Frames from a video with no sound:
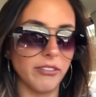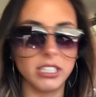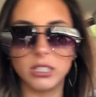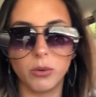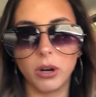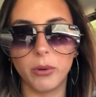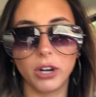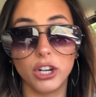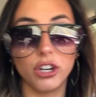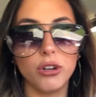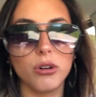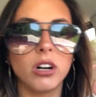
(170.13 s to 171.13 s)
obviously what I want to
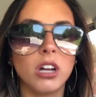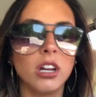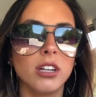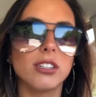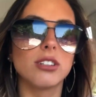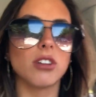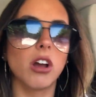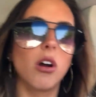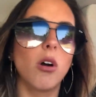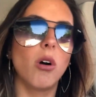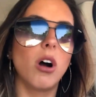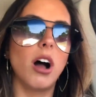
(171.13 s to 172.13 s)
do.
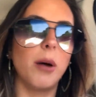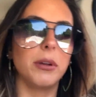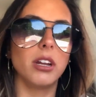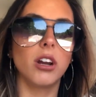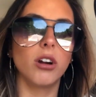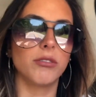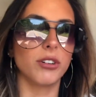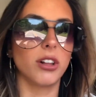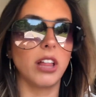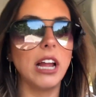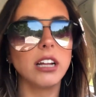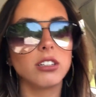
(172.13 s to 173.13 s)
So I'll be over
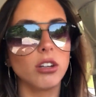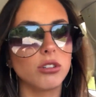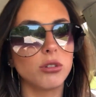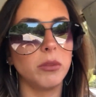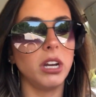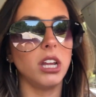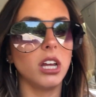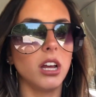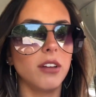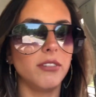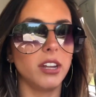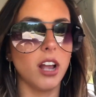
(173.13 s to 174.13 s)
like social
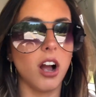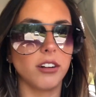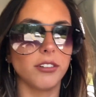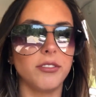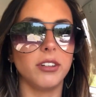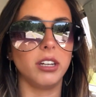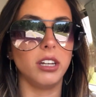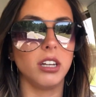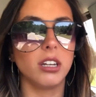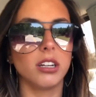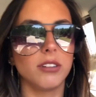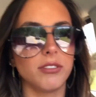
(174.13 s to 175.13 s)
media,
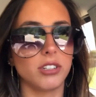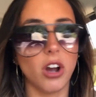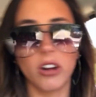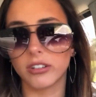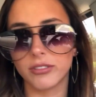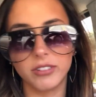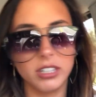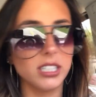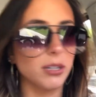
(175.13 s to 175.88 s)
videography, photography